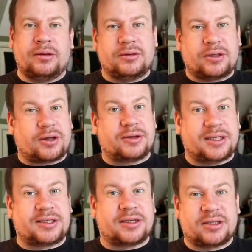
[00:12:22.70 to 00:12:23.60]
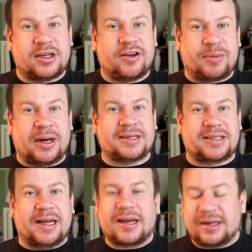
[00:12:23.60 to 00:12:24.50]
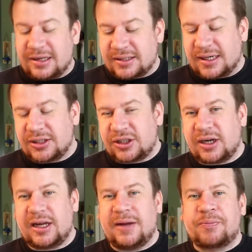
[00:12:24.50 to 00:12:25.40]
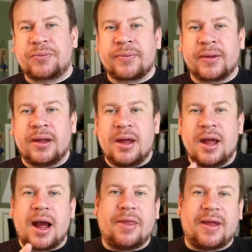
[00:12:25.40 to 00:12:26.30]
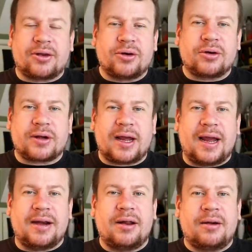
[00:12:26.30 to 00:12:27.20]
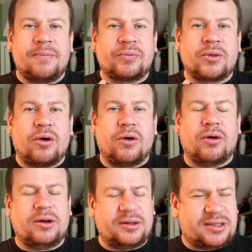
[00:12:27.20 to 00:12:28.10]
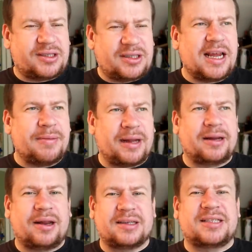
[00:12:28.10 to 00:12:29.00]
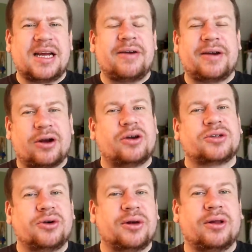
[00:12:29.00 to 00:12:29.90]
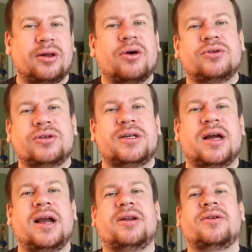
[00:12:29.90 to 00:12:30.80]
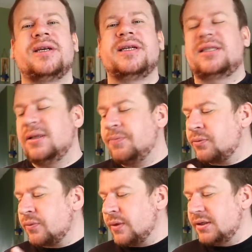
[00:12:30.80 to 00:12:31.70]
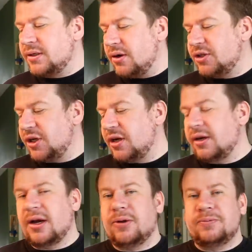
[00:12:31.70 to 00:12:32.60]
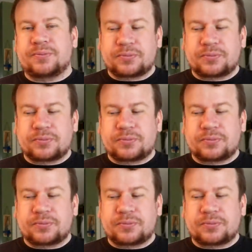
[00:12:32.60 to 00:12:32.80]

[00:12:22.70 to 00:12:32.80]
the consistency of plastic essentially and then cook in or steaming like searing hot oil 190 degrees as hot as you can go